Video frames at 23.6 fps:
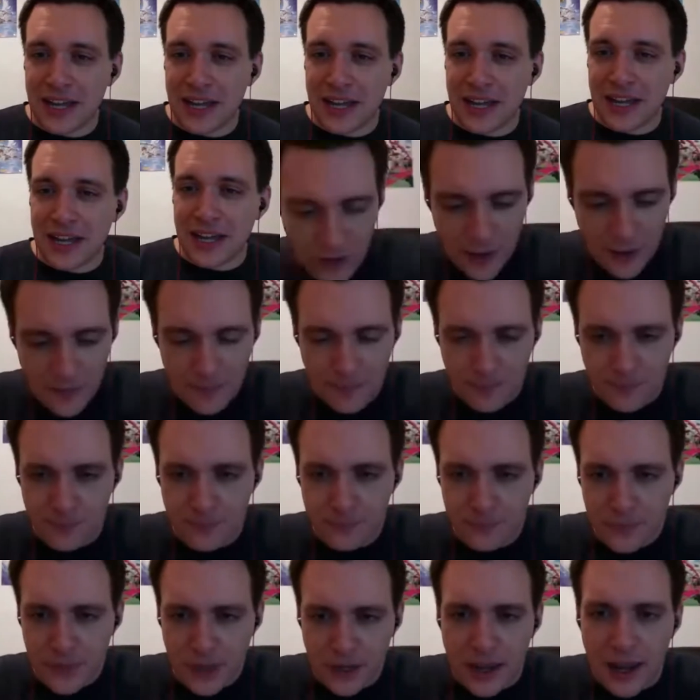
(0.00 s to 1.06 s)
I was wondering
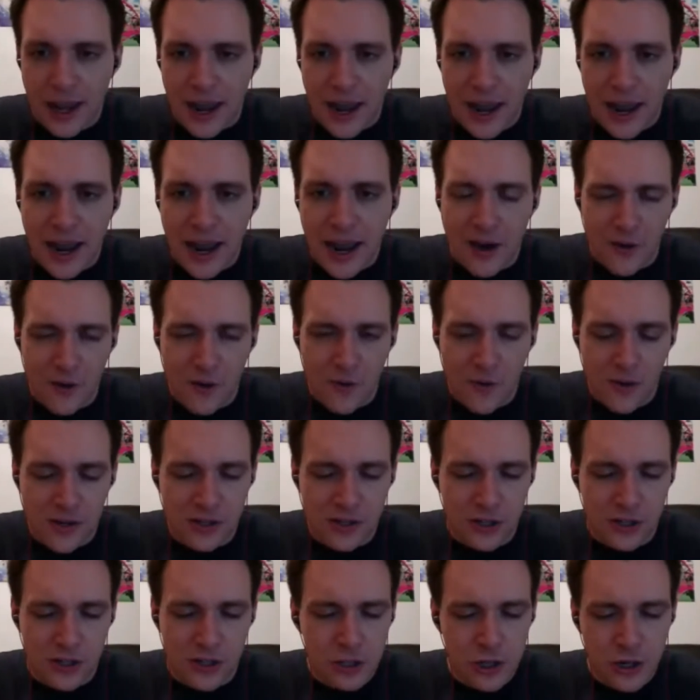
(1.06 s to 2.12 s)
if
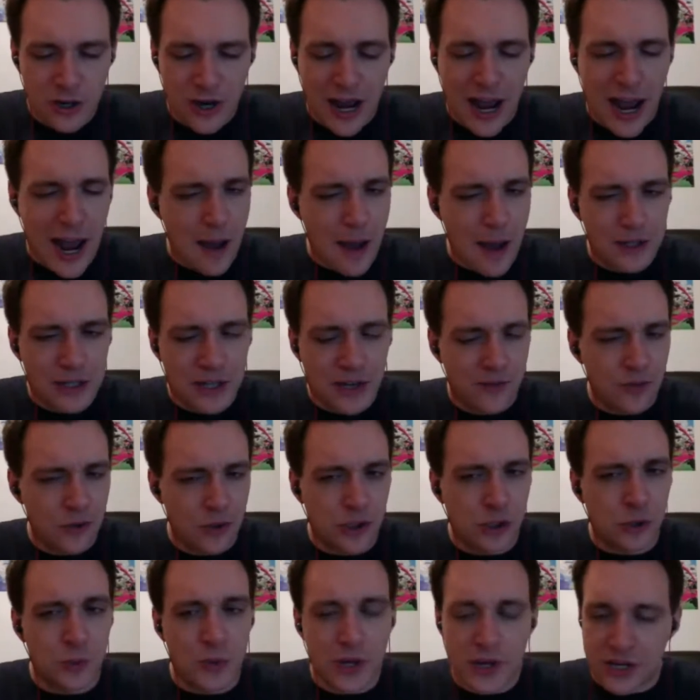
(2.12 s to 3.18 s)
Harrison, you don't
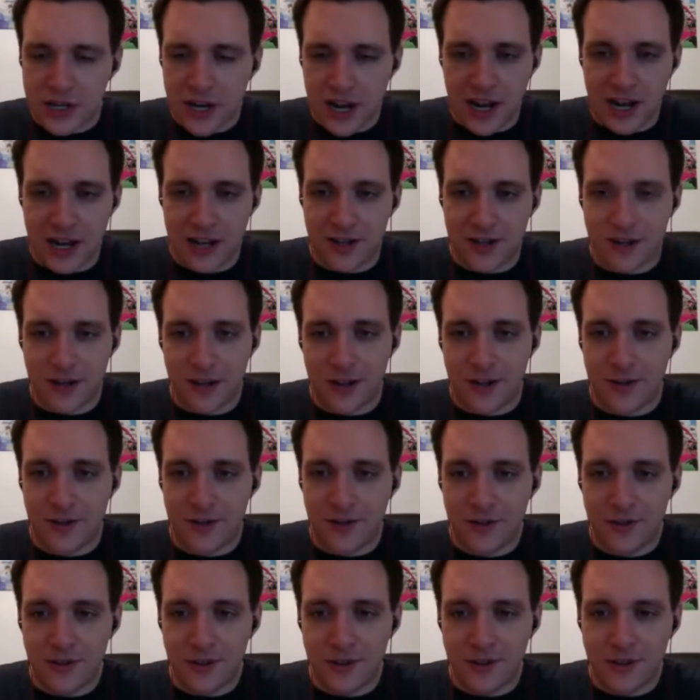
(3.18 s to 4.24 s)
happen to have your Switch at
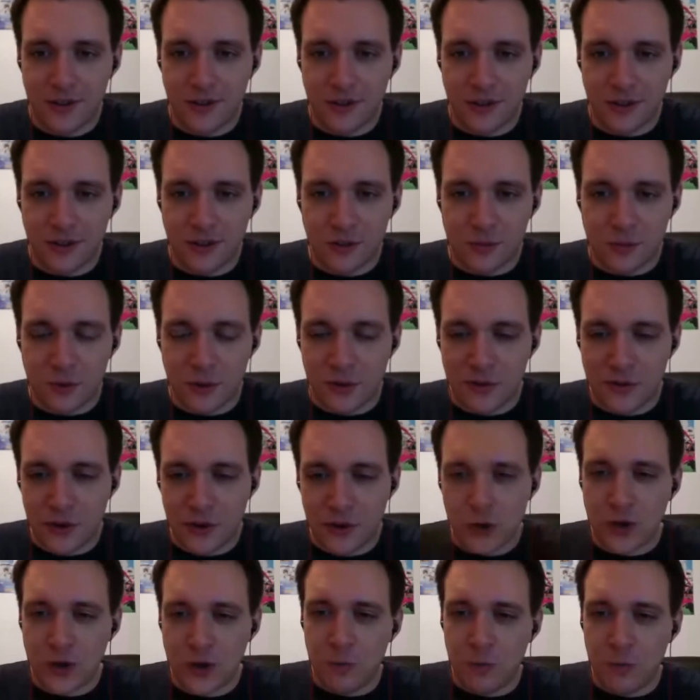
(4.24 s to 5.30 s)
hand, do you? I
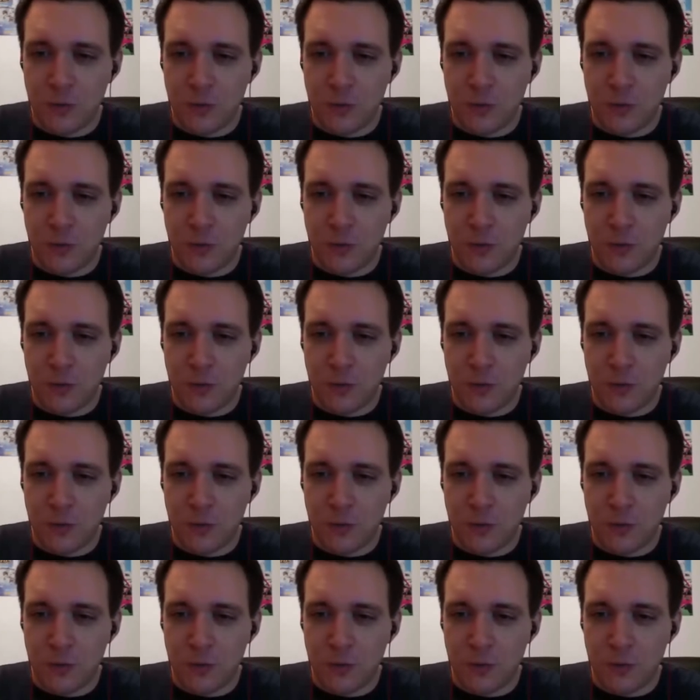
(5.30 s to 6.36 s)
was wondering if we could do a little
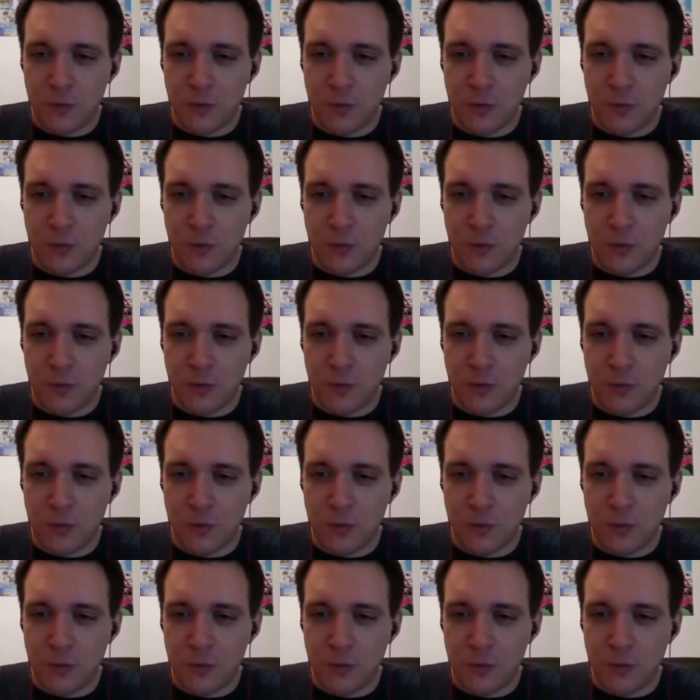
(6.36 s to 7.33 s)
bonus on the end of this.